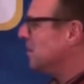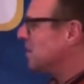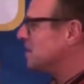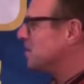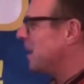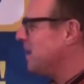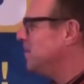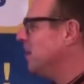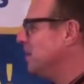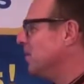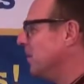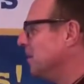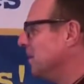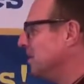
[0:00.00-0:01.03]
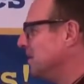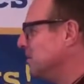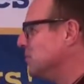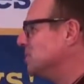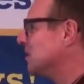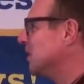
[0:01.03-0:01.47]
U.S. Bank people
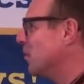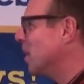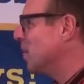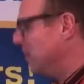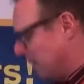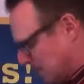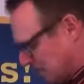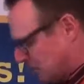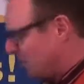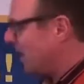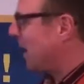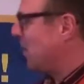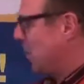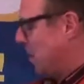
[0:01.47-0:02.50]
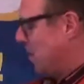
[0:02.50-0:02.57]
usually wear pins the way I wear